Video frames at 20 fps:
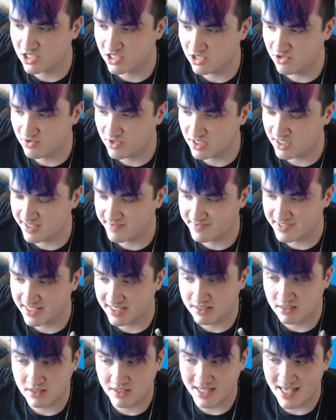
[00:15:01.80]

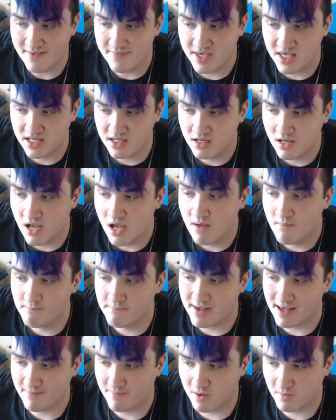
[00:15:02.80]
eucalyptus, lemon,
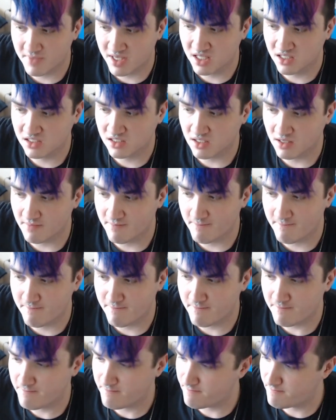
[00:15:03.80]
peppermint,
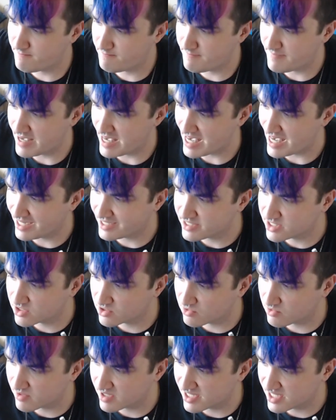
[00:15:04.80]

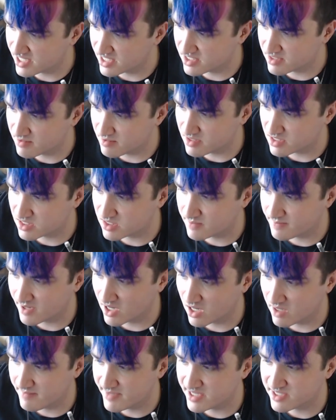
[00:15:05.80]
petitgreen,
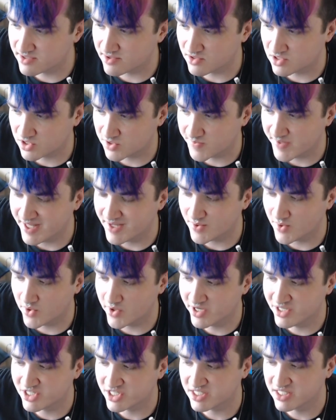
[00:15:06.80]
spearmint, sweet
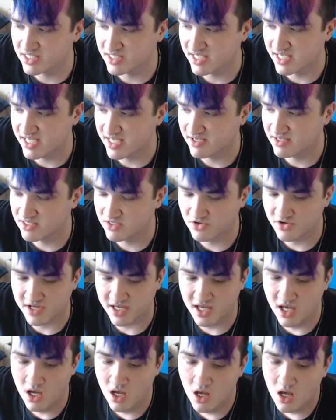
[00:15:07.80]
orange, and tea
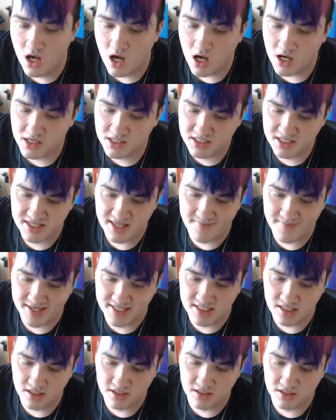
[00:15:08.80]
tree. Honestly, that
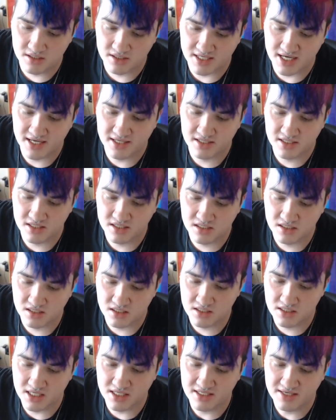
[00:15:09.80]
makes a little sense.
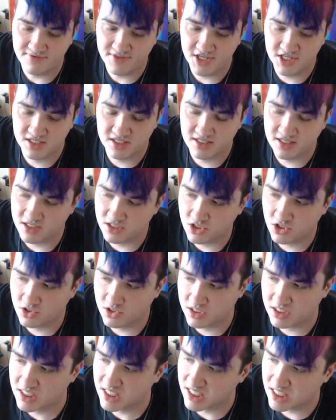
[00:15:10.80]
It does have this
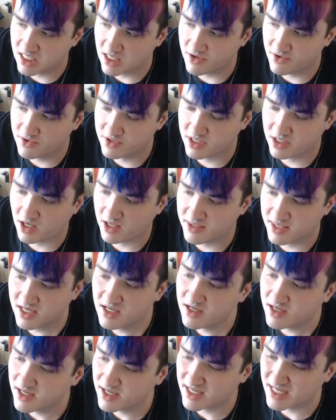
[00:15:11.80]
citrusy tone, and I
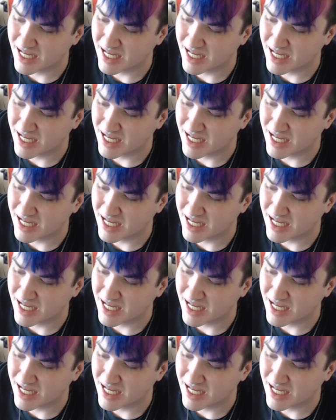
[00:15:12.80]
can